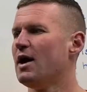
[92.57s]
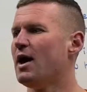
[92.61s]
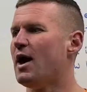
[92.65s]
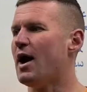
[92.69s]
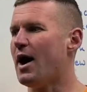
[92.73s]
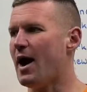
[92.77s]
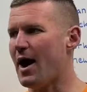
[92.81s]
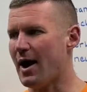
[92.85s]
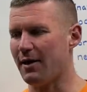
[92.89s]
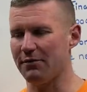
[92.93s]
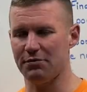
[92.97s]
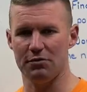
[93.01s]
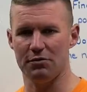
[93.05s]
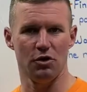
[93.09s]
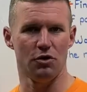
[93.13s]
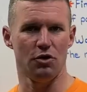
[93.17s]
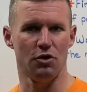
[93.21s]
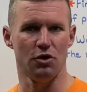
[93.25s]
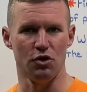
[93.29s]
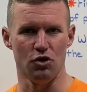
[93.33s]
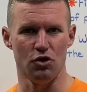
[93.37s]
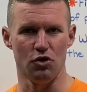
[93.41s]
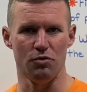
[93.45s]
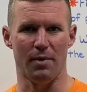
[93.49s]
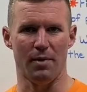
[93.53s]
after the
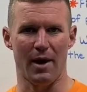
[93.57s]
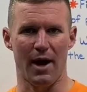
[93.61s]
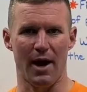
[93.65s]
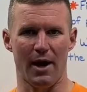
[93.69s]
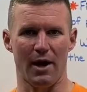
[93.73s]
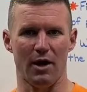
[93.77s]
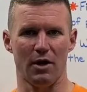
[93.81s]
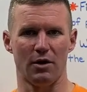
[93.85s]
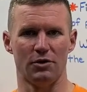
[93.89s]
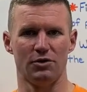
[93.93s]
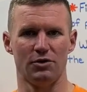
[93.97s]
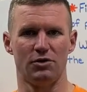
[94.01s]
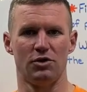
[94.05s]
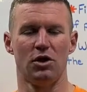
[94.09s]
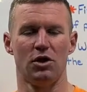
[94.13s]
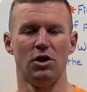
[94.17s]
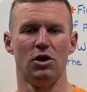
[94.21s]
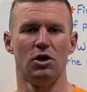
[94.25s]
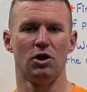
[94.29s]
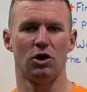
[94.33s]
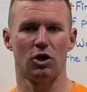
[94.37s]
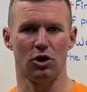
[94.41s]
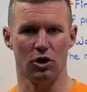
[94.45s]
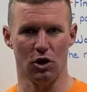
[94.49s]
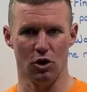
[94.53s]
new buyers
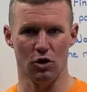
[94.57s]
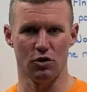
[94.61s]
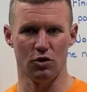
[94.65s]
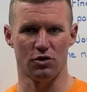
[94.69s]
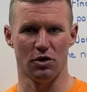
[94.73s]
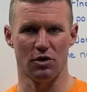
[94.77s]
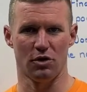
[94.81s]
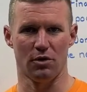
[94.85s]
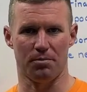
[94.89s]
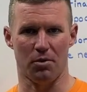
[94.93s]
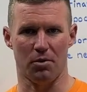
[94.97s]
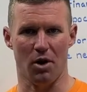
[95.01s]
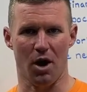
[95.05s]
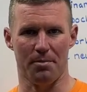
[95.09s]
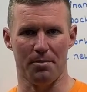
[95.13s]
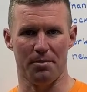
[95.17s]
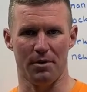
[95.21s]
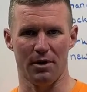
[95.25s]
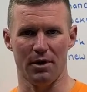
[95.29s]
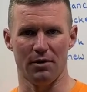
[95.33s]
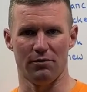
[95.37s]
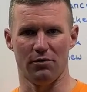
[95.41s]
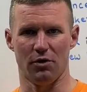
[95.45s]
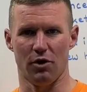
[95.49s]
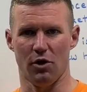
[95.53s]
close on the
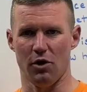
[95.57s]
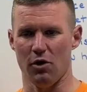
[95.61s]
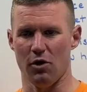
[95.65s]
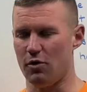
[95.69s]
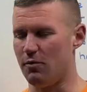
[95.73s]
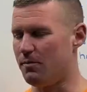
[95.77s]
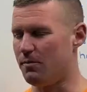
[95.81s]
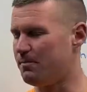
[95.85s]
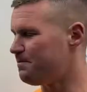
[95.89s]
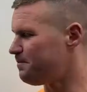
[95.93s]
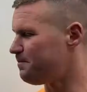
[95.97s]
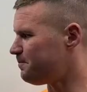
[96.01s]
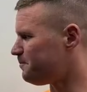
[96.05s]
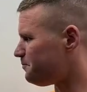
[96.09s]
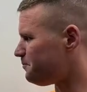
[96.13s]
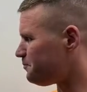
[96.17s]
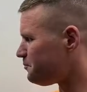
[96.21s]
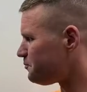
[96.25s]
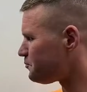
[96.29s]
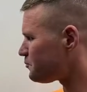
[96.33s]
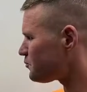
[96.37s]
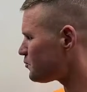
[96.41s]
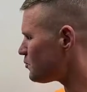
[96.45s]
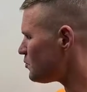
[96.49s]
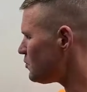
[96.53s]
property of the home.
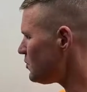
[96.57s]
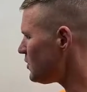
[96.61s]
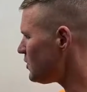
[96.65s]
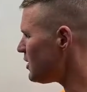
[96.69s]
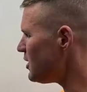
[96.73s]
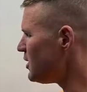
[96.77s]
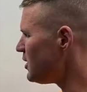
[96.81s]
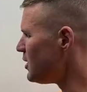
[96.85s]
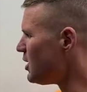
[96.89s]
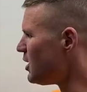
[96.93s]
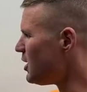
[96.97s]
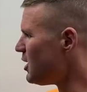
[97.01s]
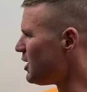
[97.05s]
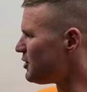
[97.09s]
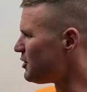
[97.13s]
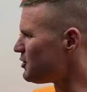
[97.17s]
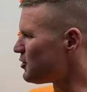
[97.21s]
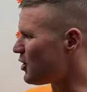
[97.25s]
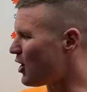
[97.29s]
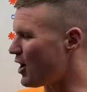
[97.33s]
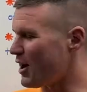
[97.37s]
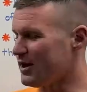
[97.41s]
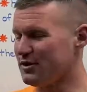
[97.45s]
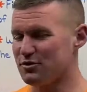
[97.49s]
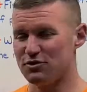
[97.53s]

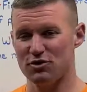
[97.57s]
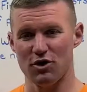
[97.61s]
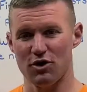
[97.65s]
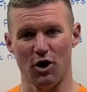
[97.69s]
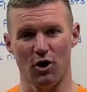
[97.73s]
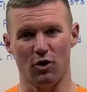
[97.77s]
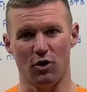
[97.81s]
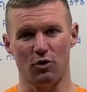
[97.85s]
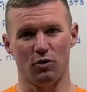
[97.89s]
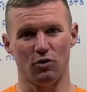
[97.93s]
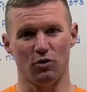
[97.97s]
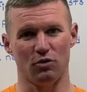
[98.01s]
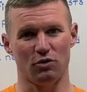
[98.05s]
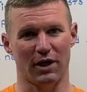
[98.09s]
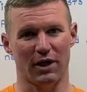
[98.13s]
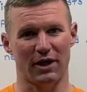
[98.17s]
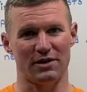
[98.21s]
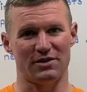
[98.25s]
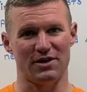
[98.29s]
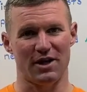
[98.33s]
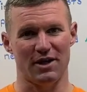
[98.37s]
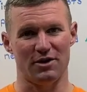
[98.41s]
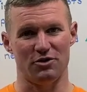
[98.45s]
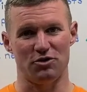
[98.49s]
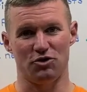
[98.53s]
All right, so like I
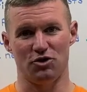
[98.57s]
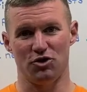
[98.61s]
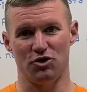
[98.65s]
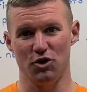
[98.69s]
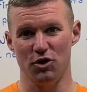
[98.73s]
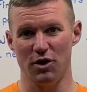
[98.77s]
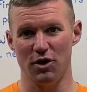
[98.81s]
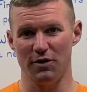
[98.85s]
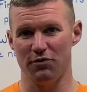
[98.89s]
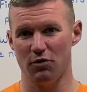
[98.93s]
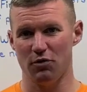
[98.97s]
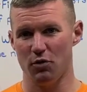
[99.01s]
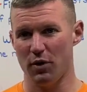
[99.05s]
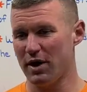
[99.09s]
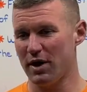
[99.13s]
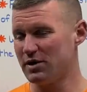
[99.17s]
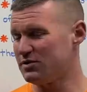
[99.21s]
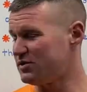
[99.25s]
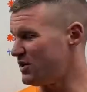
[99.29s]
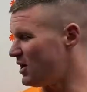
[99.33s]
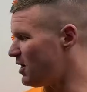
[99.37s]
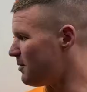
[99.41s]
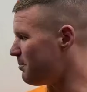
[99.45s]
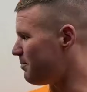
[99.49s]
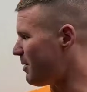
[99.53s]
said, two different ways
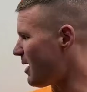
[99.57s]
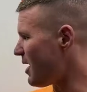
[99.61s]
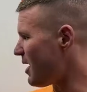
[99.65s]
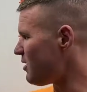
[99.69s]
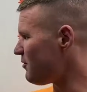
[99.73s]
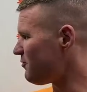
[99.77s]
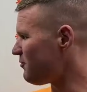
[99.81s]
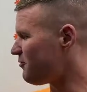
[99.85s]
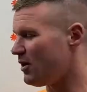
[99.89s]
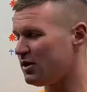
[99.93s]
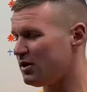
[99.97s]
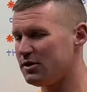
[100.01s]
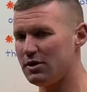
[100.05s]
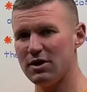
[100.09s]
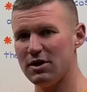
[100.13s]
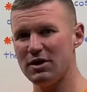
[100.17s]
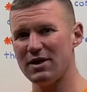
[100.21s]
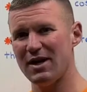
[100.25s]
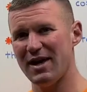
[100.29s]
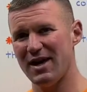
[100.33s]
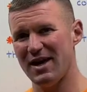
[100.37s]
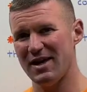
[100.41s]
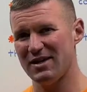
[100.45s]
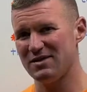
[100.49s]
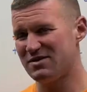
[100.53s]
here, buyer funded
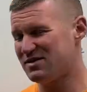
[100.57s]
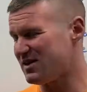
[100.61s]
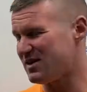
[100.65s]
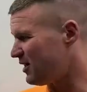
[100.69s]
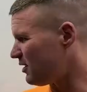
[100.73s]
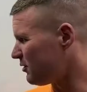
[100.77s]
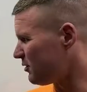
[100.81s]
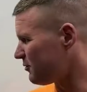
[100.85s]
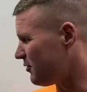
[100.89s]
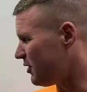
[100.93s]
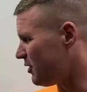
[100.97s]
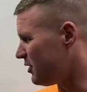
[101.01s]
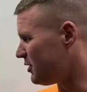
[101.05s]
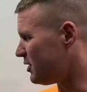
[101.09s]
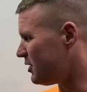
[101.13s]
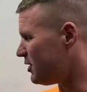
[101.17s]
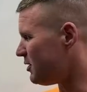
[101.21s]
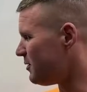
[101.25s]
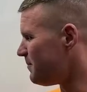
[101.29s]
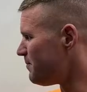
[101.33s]
and seller funded.